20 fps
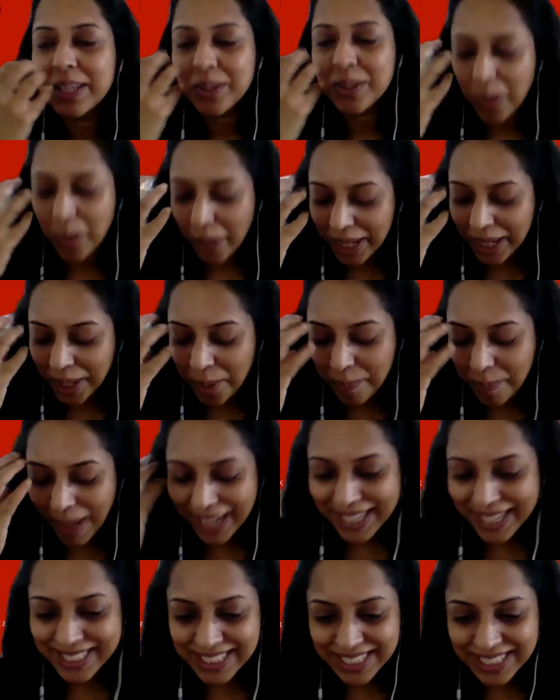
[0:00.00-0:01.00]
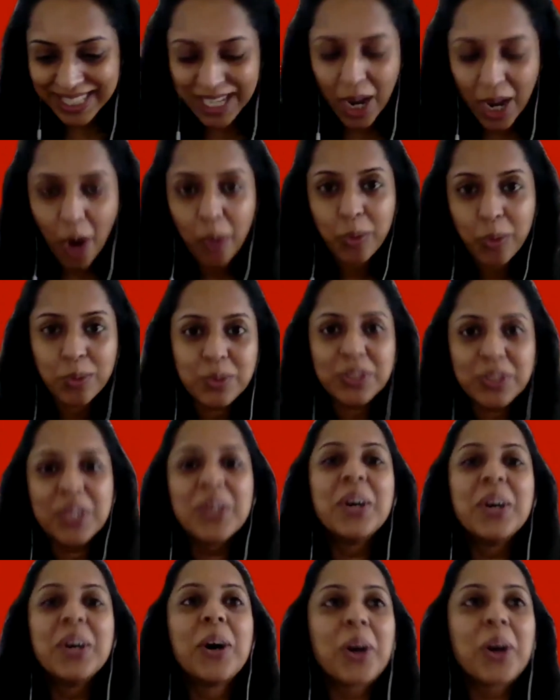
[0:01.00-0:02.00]
I go back into the old
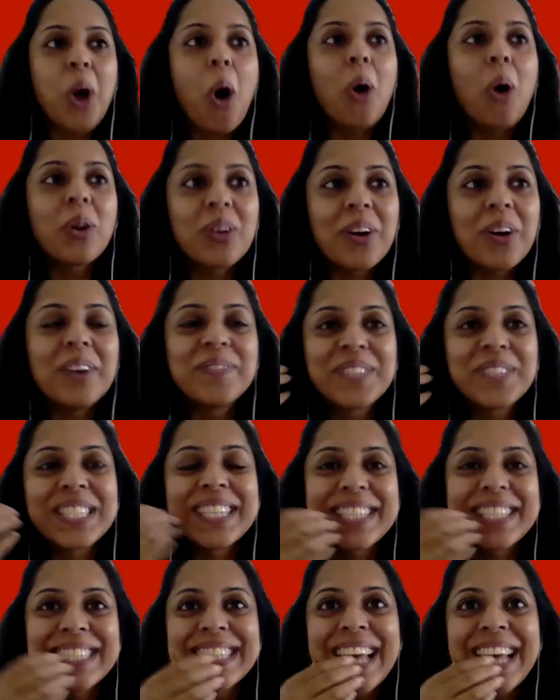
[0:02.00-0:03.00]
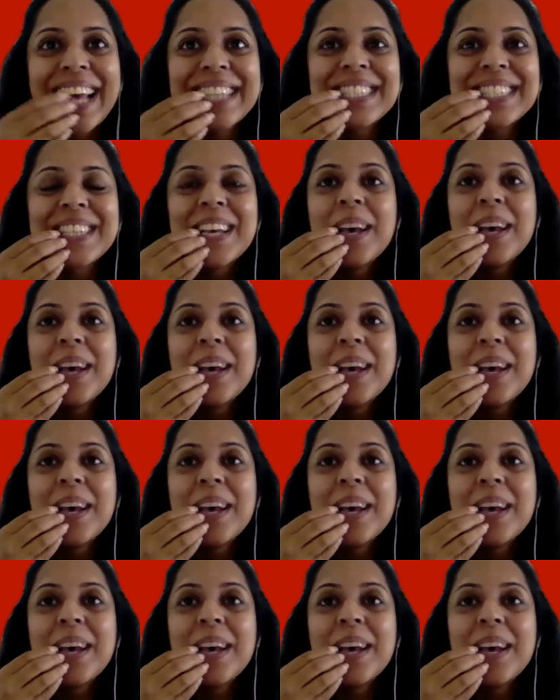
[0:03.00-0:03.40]
con of success.